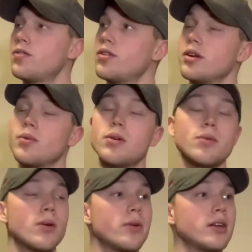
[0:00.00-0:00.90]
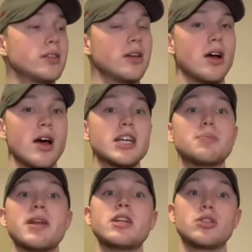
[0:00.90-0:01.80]
what would I say,
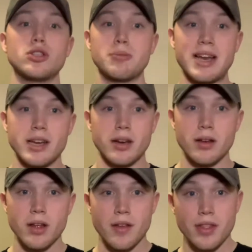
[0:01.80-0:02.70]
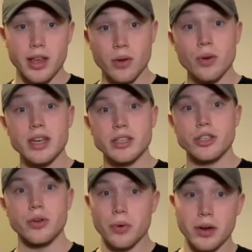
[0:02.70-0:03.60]
exponential spending that you would need to
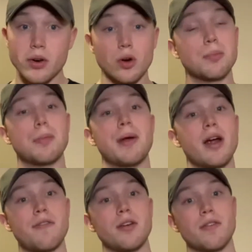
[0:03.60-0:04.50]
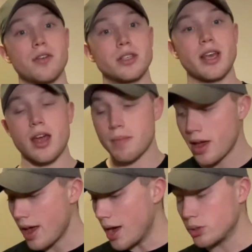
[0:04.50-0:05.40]
do in order to prepare for your first game,
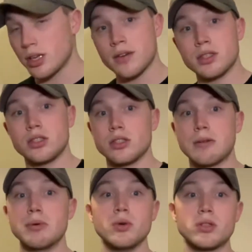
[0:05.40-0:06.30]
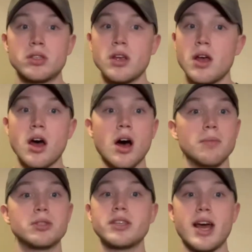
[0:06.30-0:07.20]
outside of such as like boots,
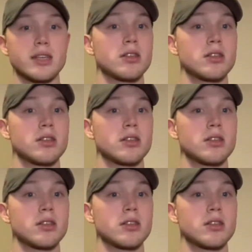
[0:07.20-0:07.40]
snacks,